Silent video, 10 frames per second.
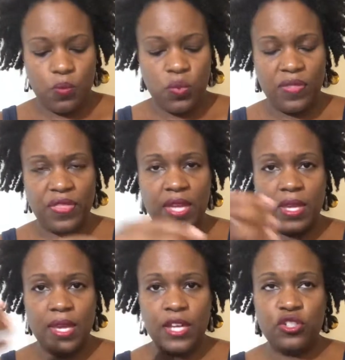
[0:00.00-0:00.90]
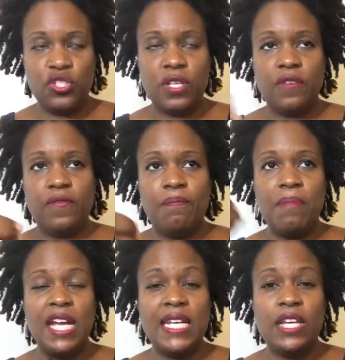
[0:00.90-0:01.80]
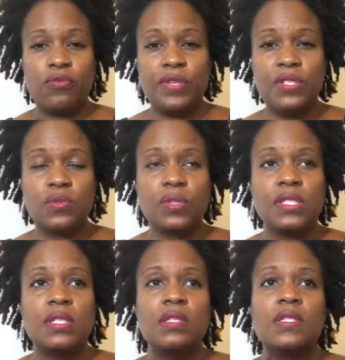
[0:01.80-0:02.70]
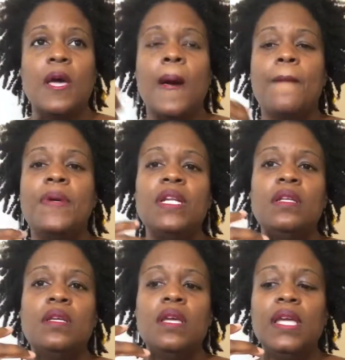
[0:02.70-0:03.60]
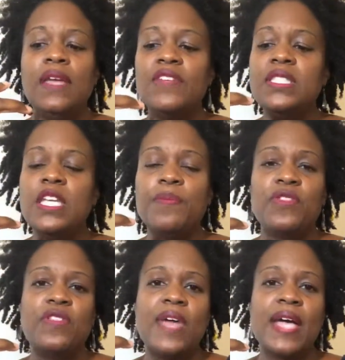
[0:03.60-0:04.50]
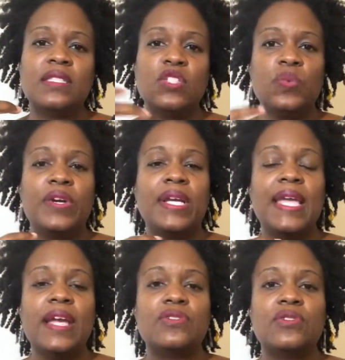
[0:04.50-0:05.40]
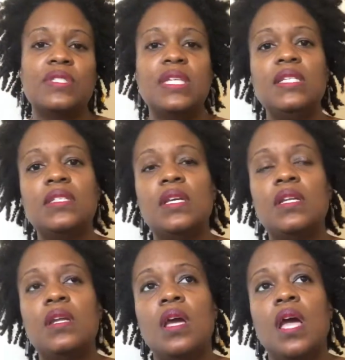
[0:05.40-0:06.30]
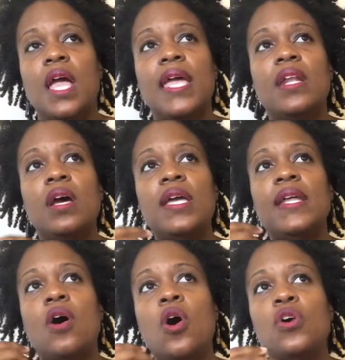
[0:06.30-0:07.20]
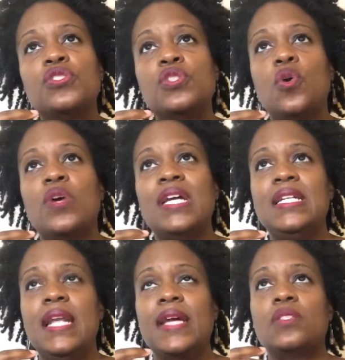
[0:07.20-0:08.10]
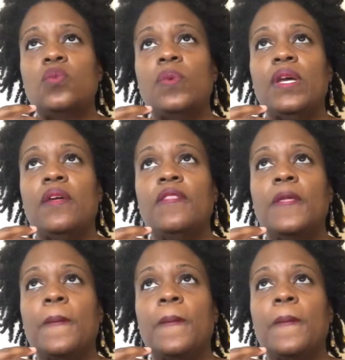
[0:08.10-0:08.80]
with the energy of money and resources. But even deeper than that, since we're in Cancer season, it also connects with